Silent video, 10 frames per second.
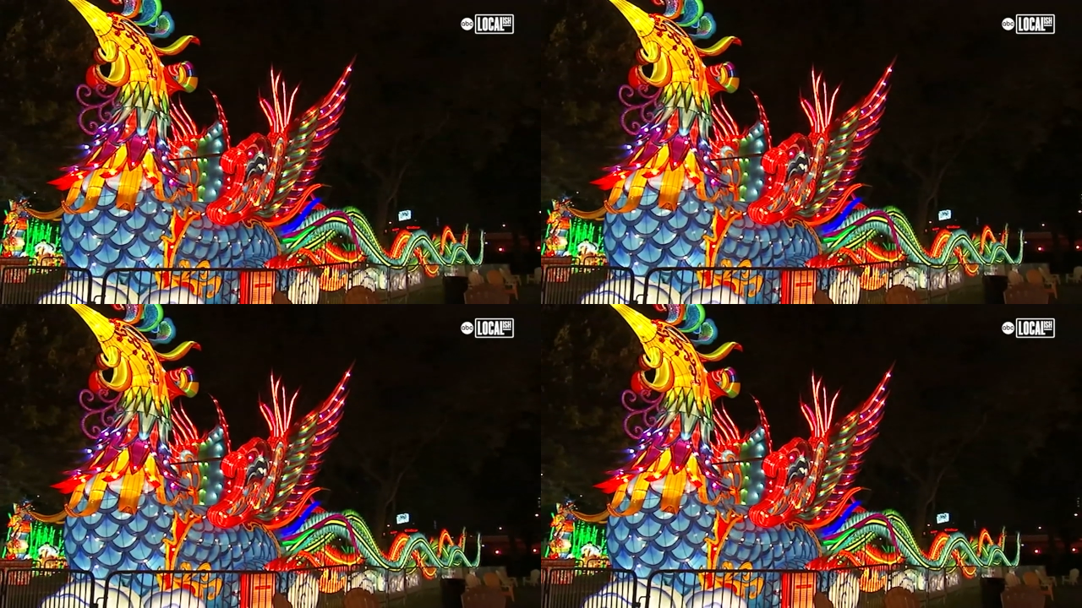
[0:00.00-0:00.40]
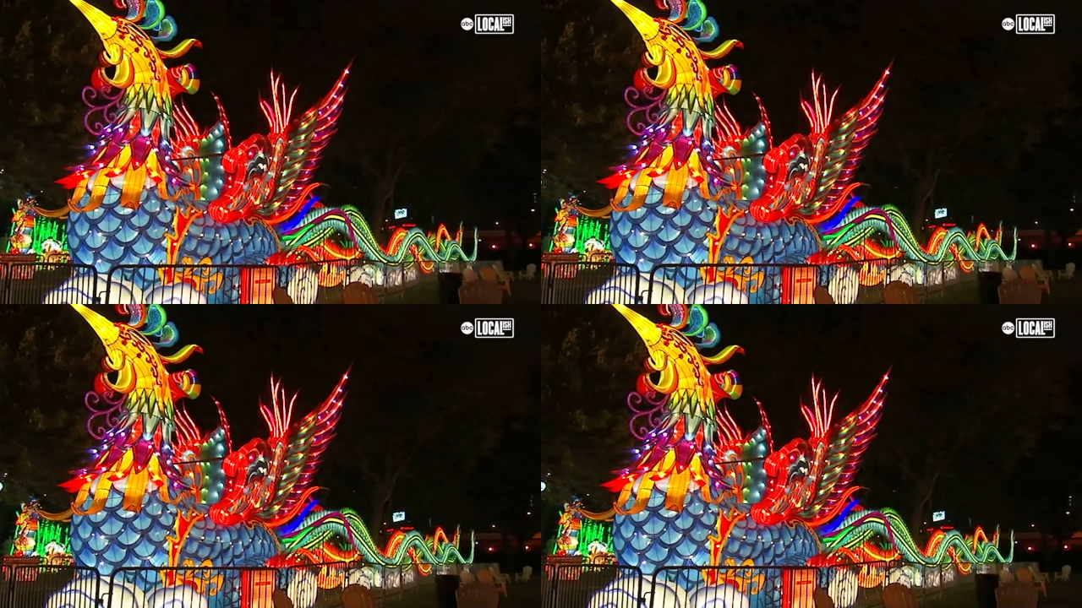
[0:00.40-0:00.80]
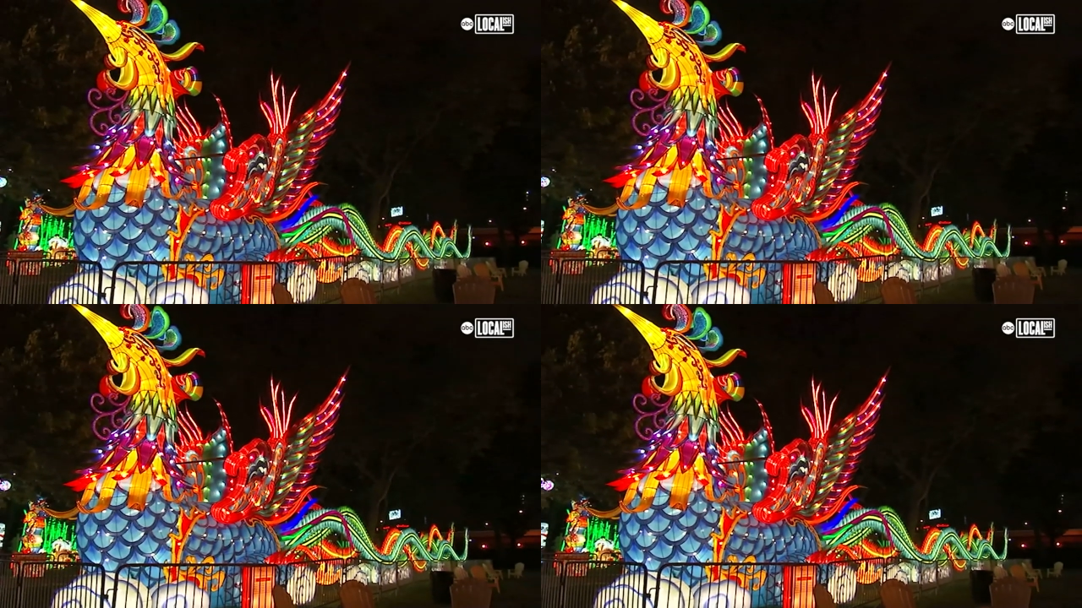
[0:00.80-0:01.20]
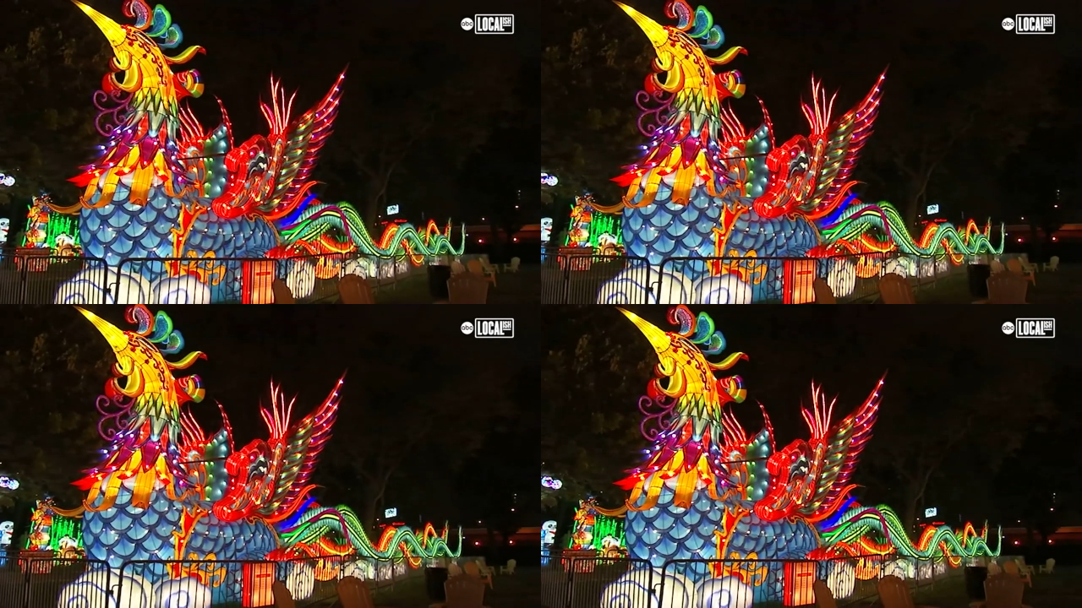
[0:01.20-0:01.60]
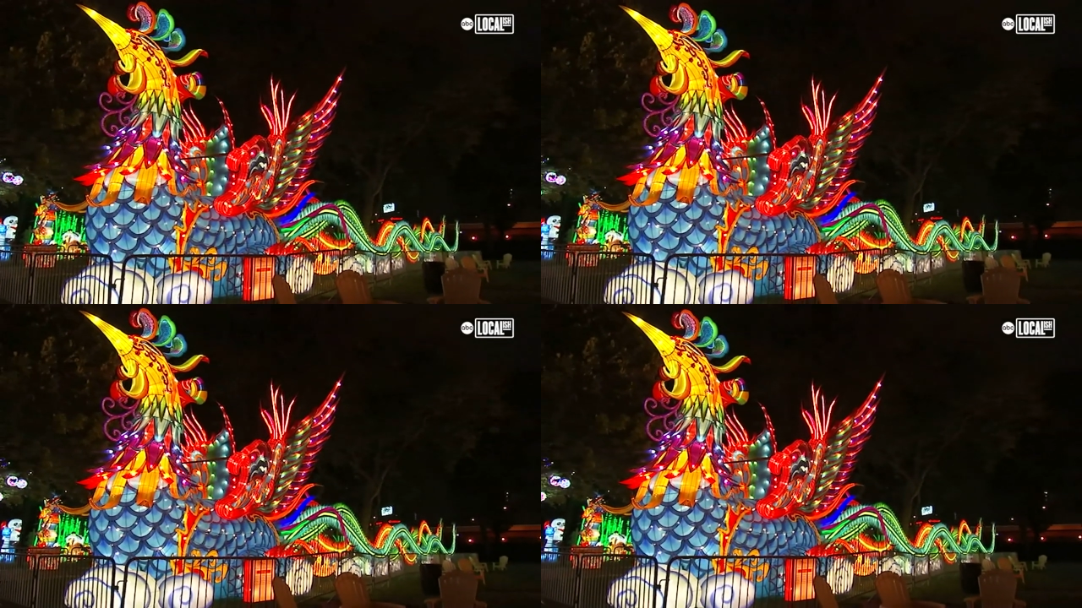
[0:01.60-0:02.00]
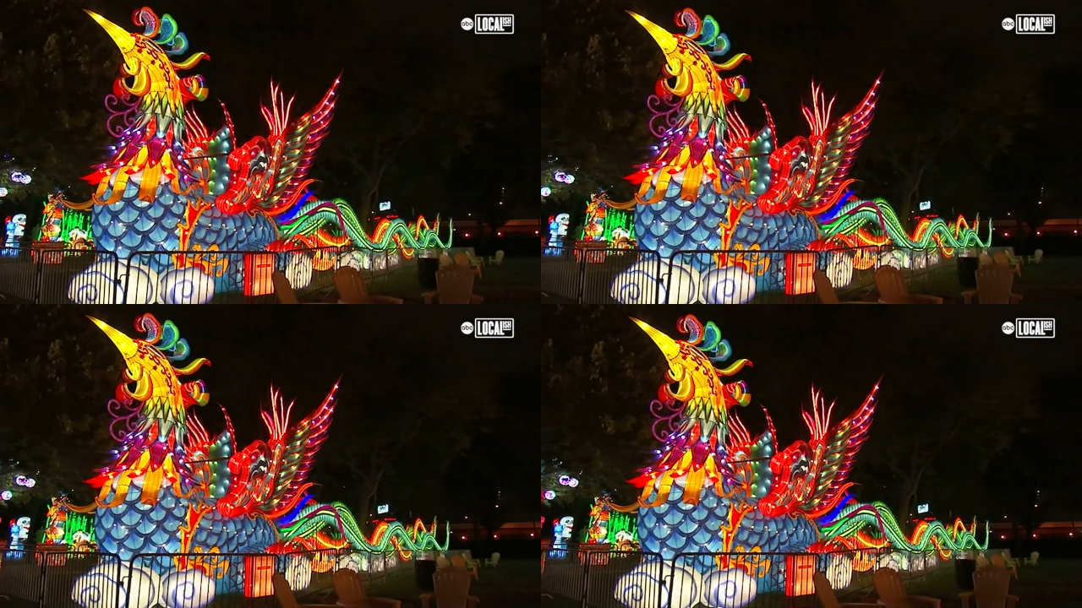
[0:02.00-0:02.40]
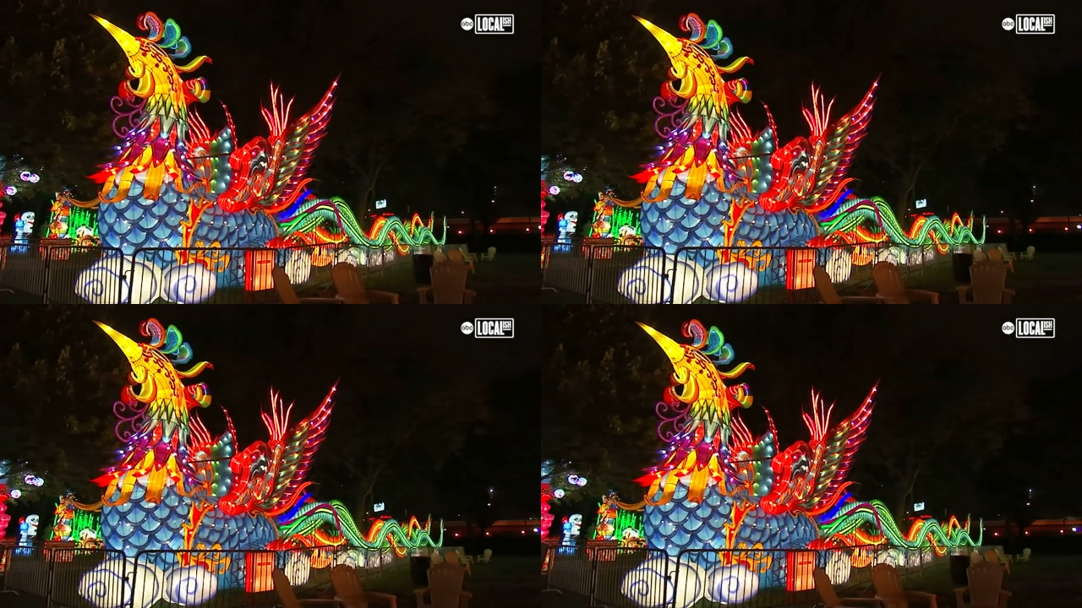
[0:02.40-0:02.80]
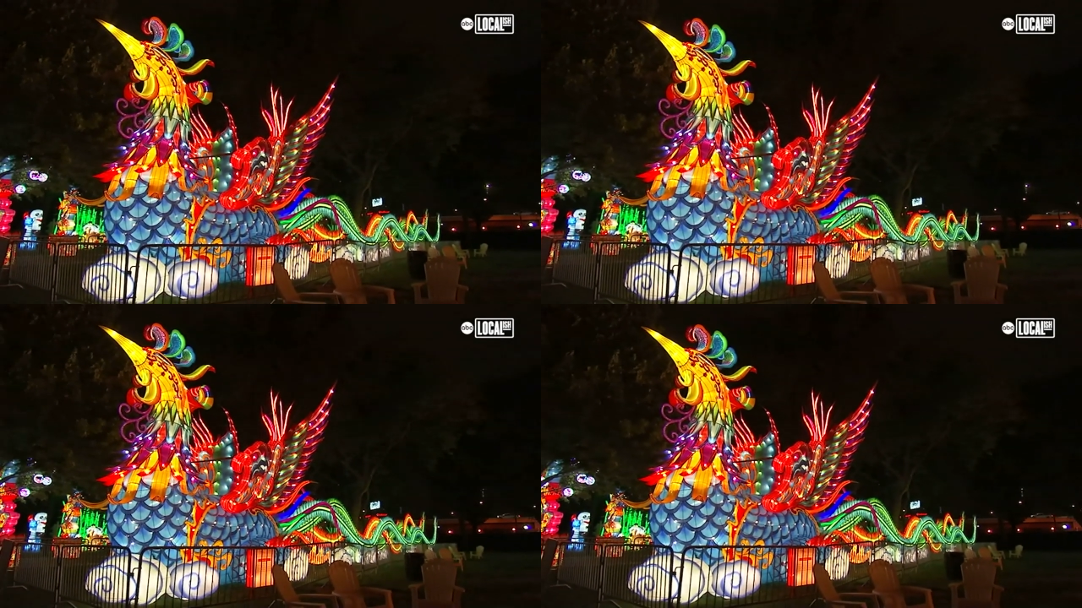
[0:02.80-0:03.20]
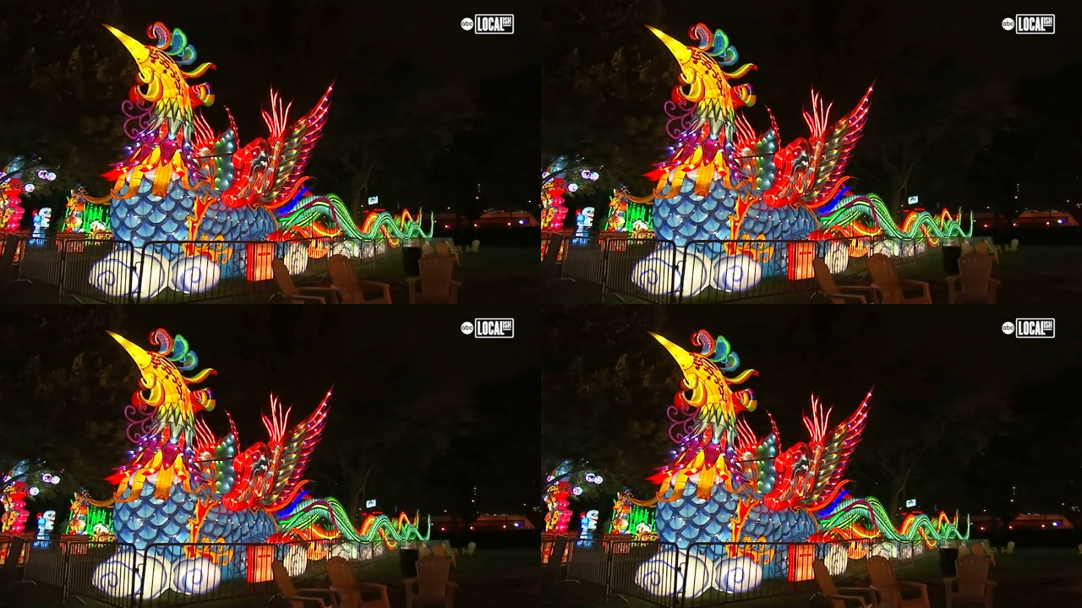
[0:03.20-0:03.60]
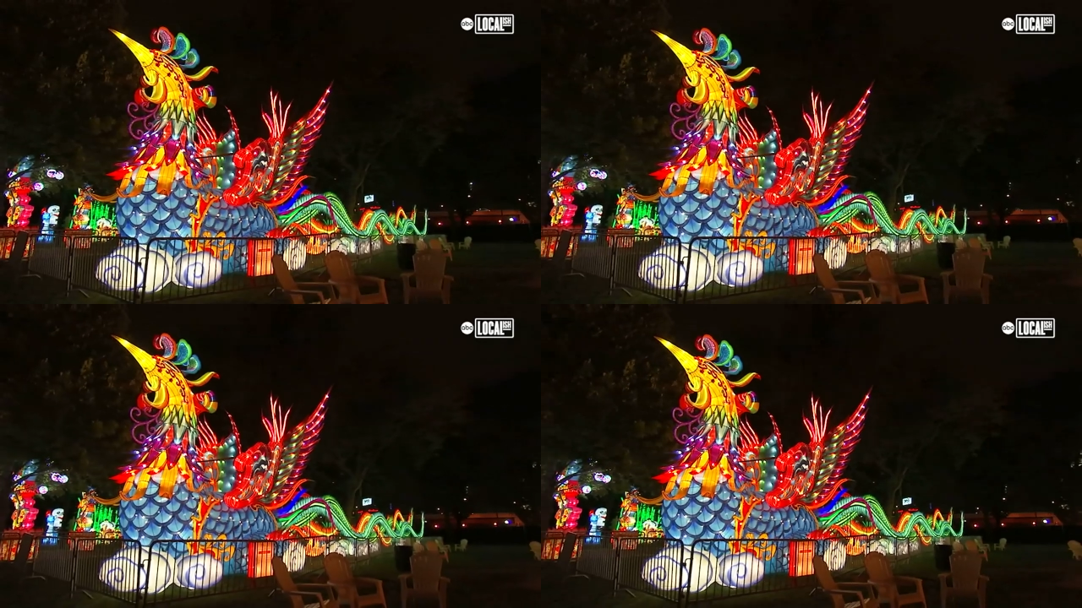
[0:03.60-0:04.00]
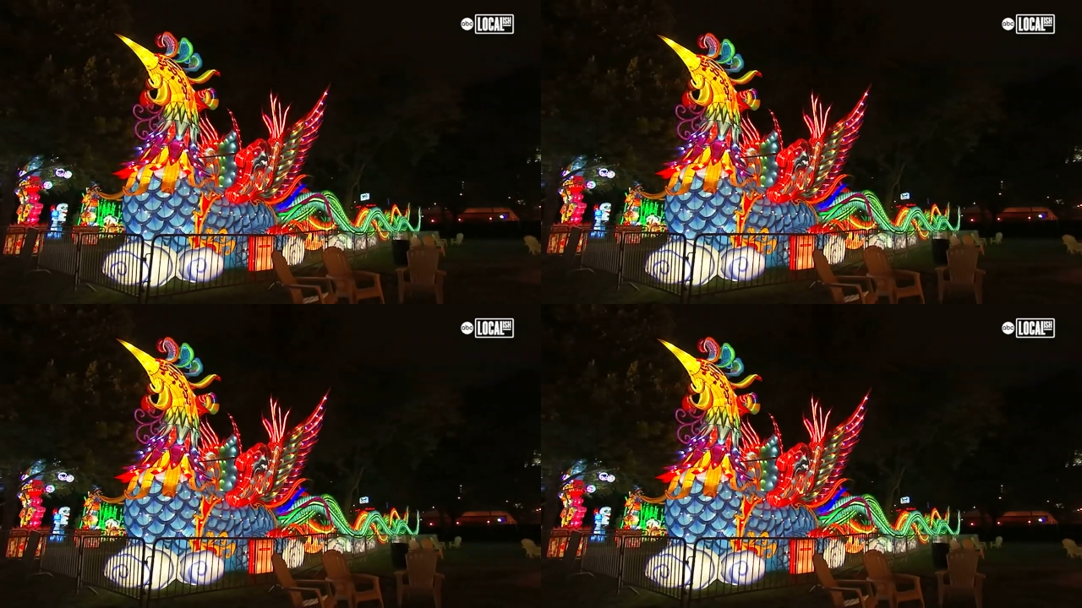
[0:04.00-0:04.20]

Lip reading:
No face is visible, so there are no lips to read.